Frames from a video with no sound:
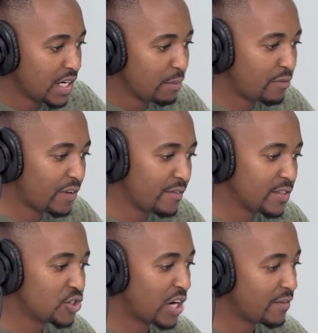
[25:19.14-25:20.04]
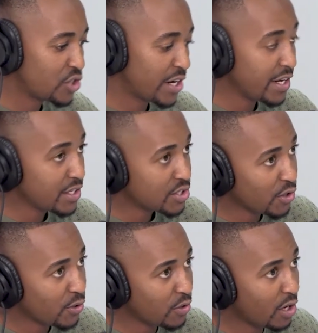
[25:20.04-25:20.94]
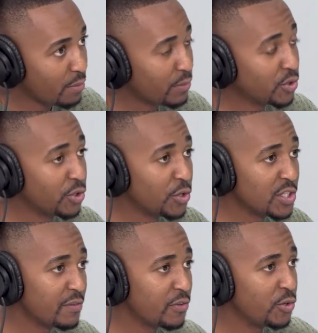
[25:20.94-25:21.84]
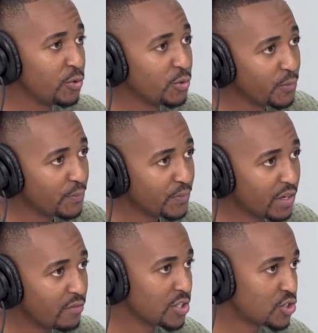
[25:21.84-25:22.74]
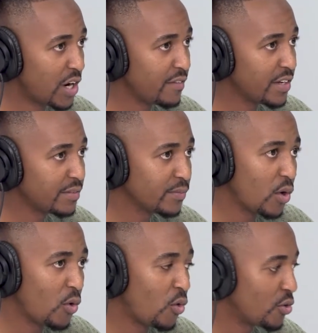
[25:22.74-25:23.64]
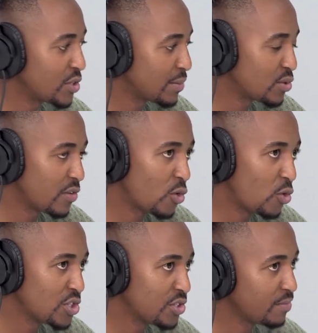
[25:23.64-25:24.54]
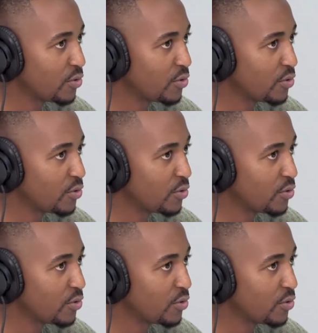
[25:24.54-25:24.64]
Number 5 is driver training. So a lot of people don't know this, but if you do advanced driving or some sort of course,